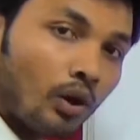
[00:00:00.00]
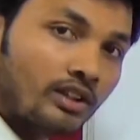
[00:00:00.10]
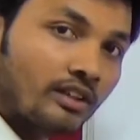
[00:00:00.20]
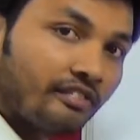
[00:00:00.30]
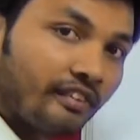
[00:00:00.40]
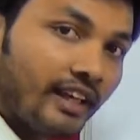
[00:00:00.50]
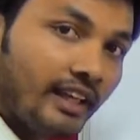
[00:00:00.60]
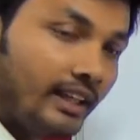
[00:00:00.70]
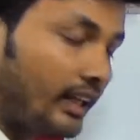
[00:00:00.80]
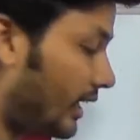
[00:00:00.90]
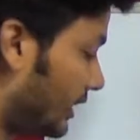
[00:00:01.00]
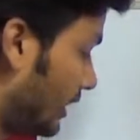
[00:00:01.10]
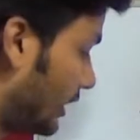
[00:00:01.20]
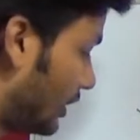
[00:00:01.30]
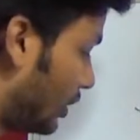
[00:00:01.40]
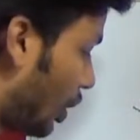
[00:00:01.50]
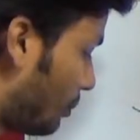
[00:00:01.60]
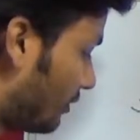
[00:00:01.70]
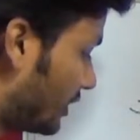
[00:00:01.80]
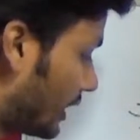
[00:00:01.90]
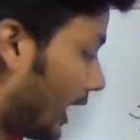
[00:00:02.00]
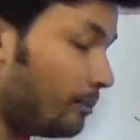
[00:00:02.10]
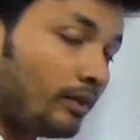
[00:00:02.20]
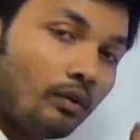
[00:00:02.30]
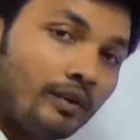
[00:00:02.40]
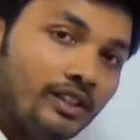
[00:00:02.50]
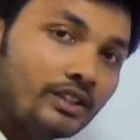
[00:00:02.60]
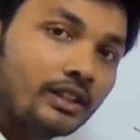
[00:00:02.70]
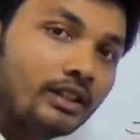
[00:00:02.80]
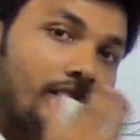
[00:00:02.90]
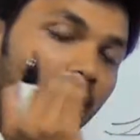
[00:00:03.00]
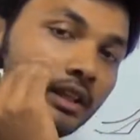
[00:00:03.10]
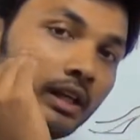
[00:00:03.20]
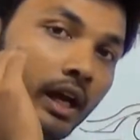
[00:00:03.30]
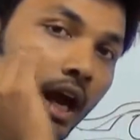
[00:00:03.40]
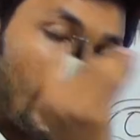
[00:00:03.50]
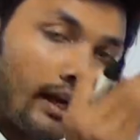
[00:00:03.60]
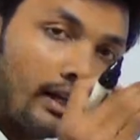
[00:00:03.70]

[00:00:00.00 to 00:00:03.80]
was failing at the top of the climb, which is at the high